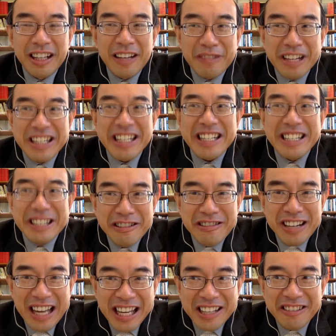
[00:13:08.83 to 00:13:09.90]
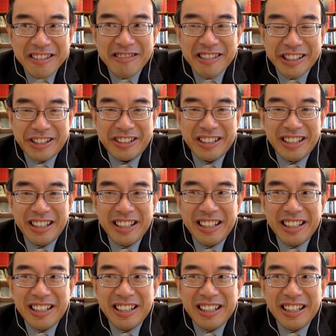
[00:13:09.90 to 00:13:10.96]
We need new language,
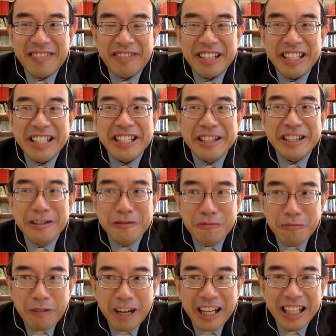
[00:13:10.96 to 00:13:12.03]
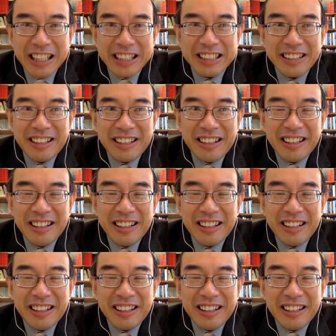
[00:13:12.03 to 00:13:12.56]
we need new ways,